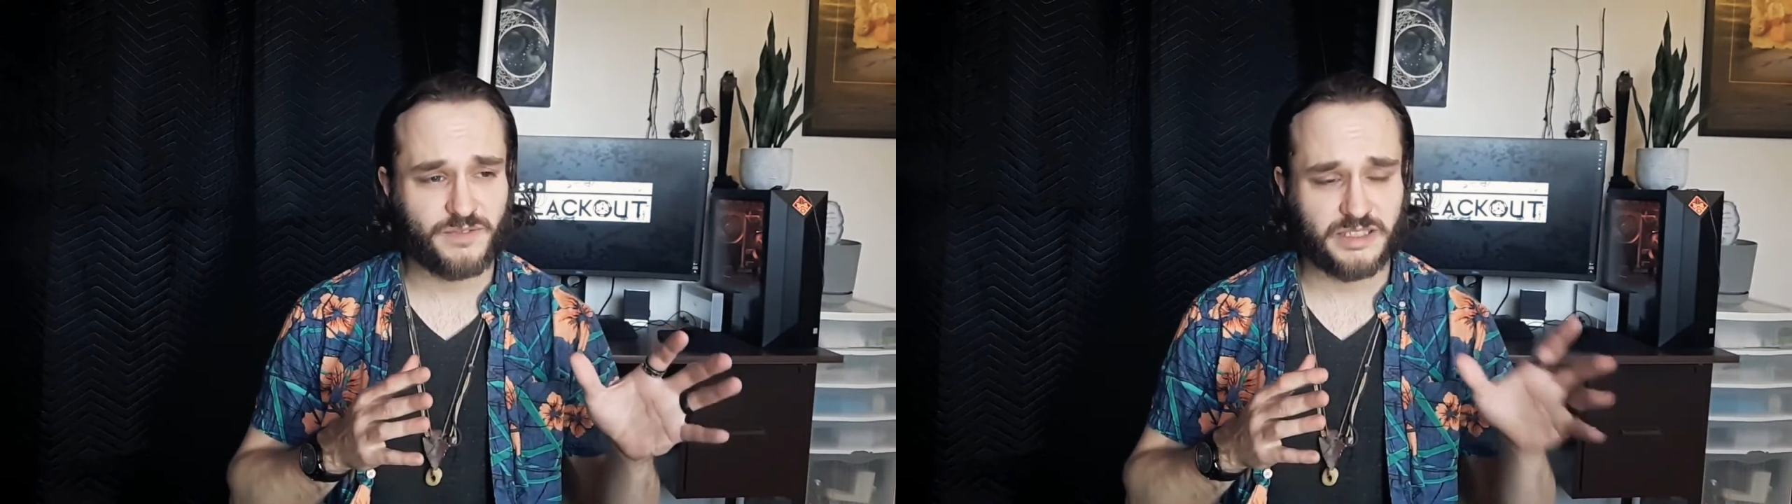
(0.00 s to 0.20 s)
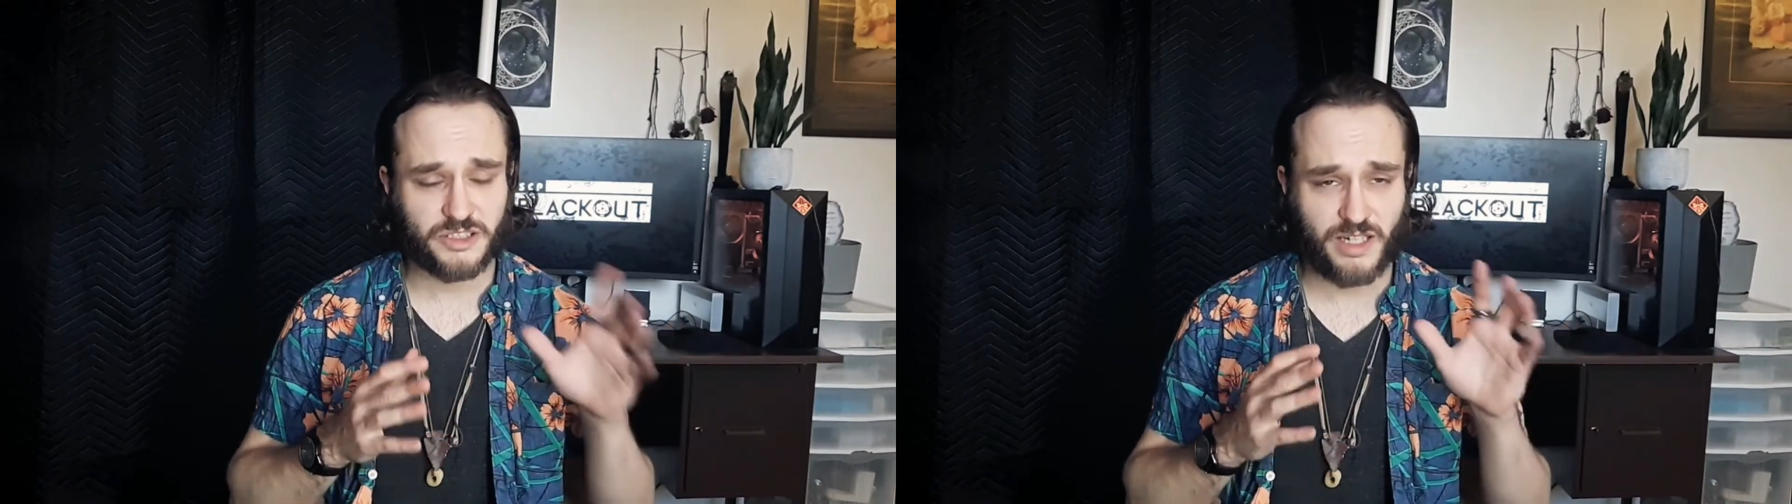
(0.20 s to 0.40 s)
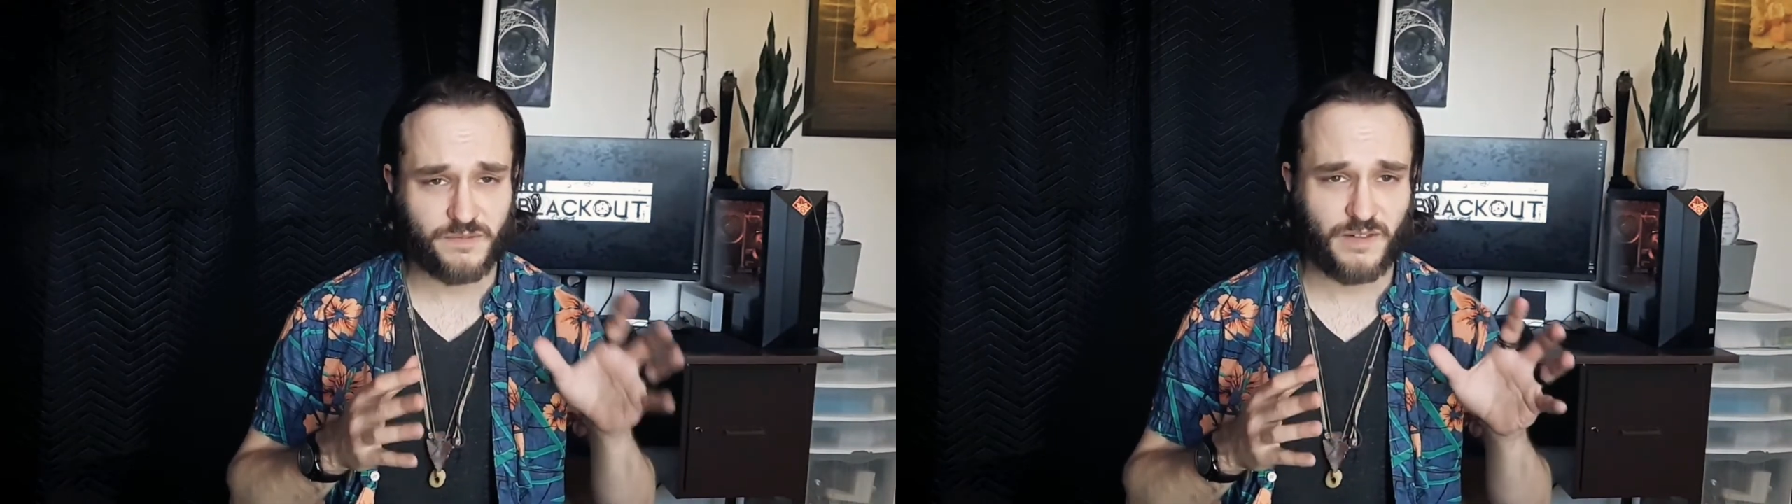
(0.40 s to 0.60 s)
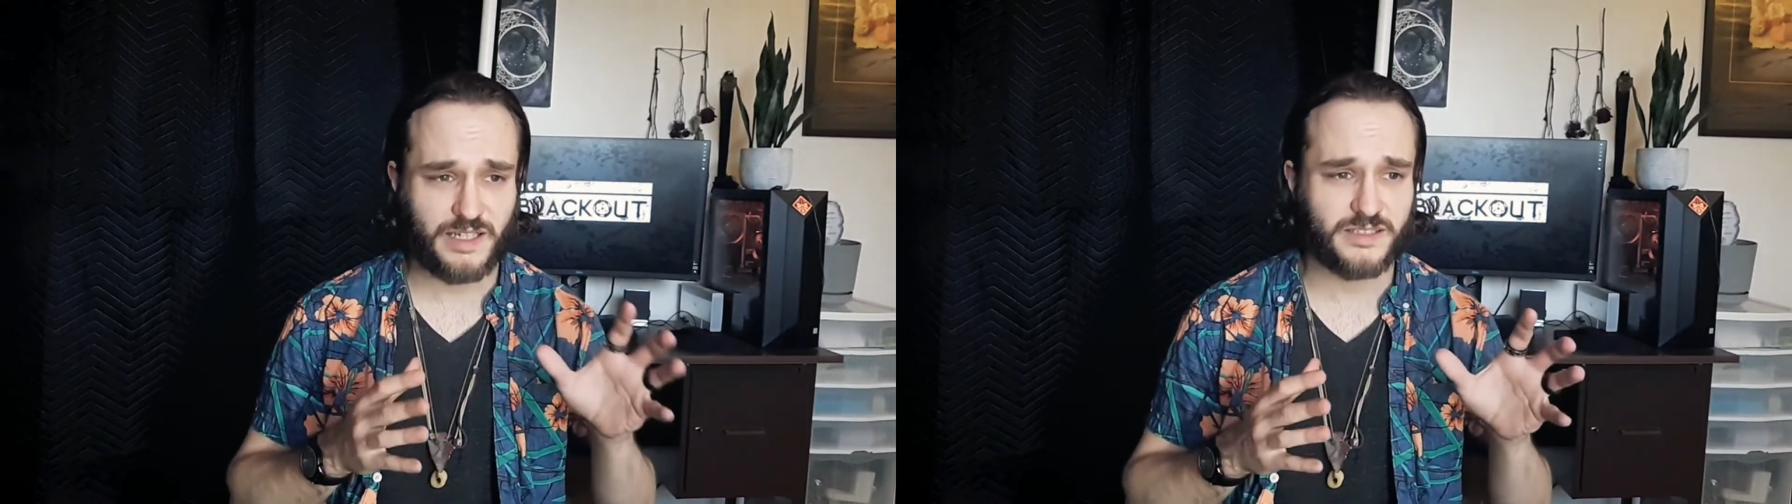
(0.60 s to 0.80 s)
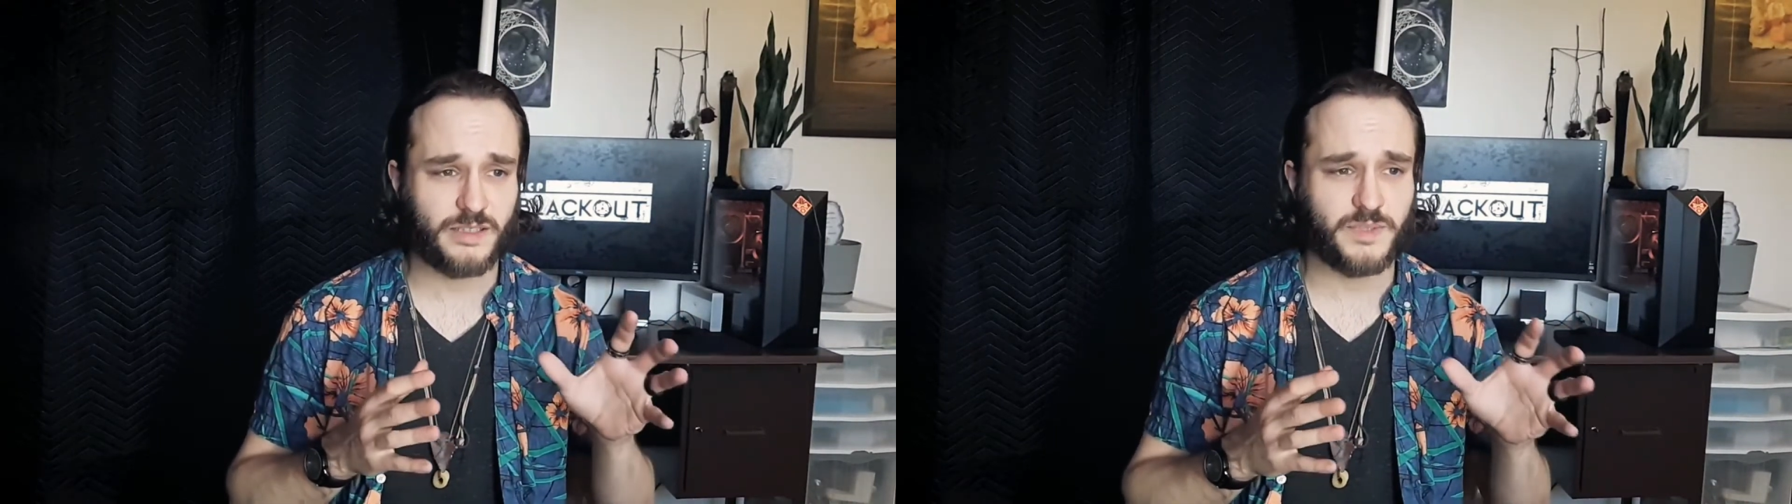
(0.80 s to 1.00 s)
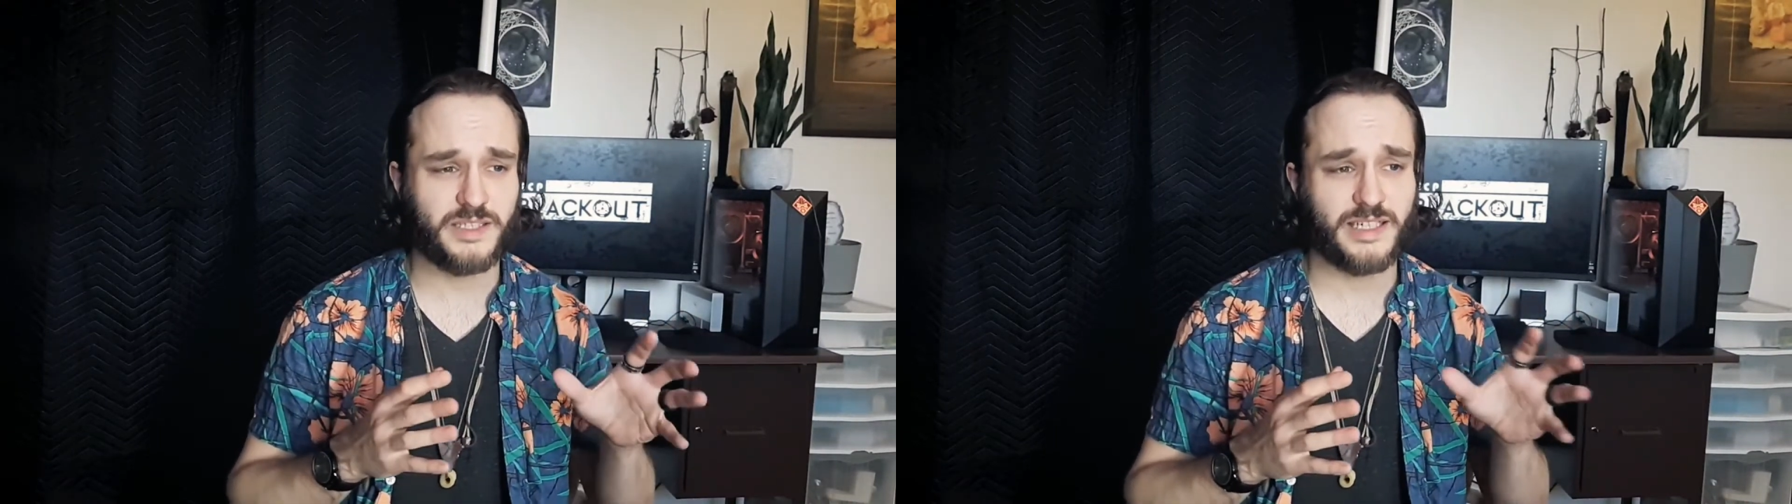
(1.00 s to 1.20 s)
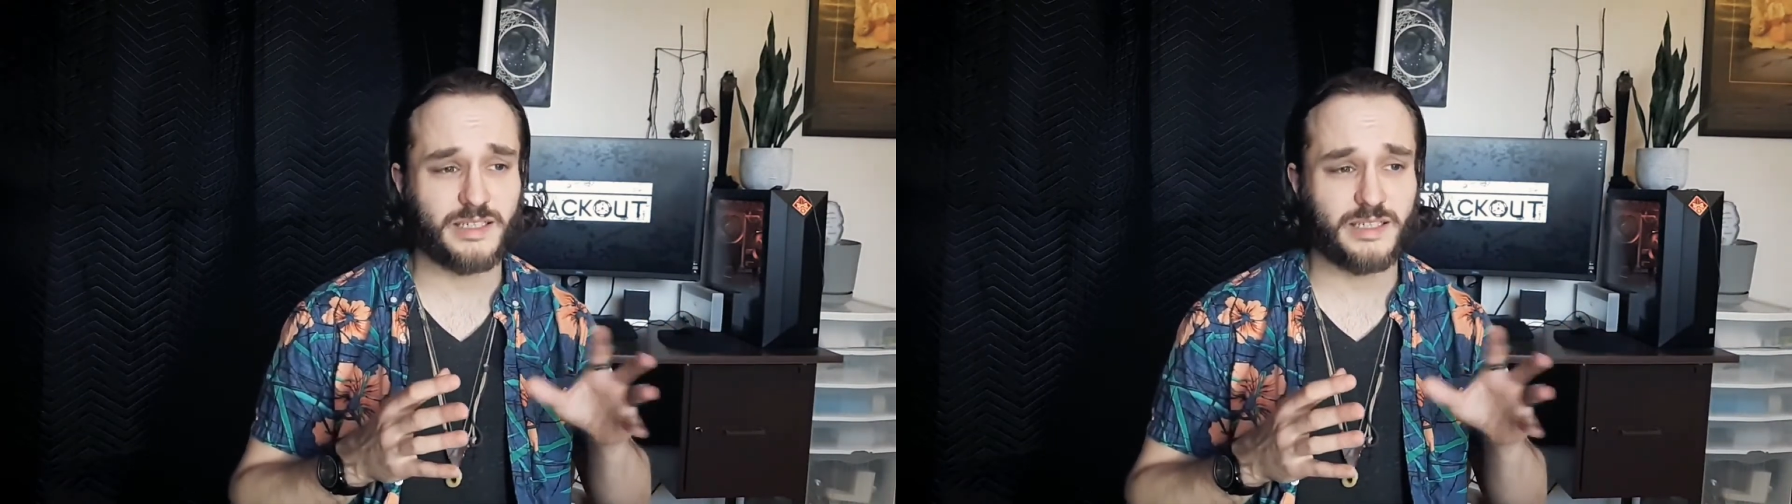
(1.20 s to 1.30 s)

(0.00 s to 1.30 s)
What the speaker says: and try to find something that